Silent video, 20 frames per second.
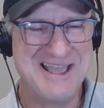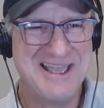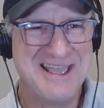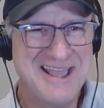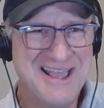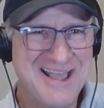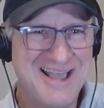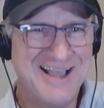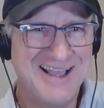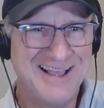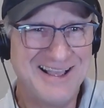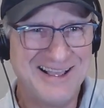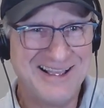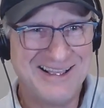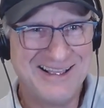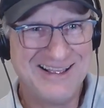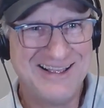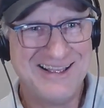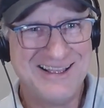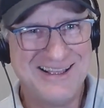
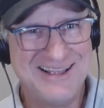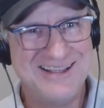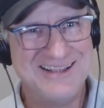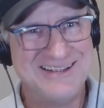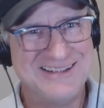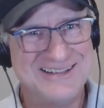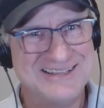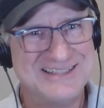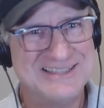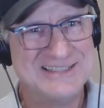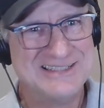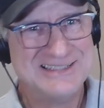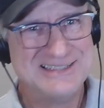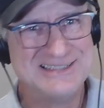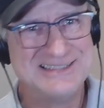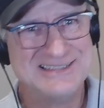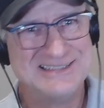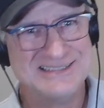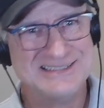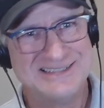
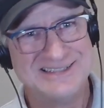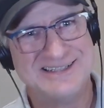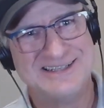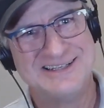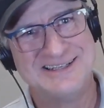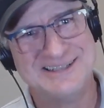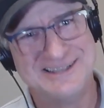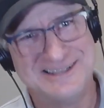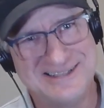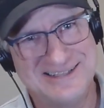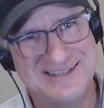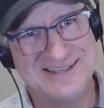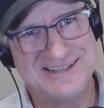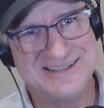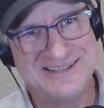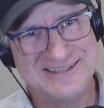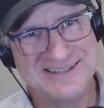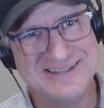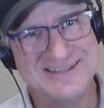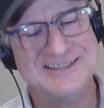
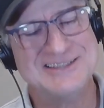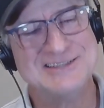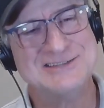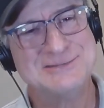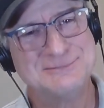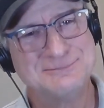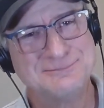(not speaking)